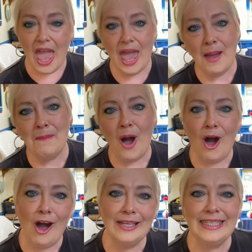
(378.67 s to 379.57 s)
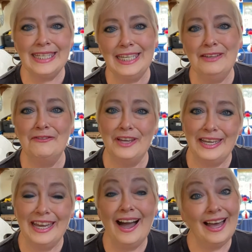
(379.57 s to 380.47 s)

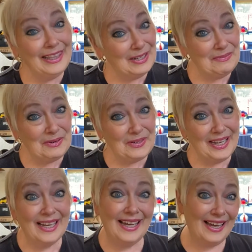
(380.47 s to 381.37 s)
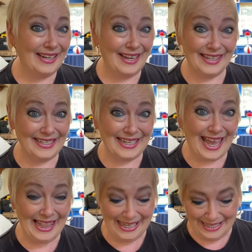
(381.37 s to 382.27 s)
MRTV. Hello, Maria. Another
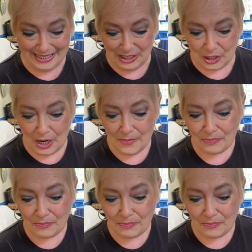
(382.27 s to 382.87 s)
challenge.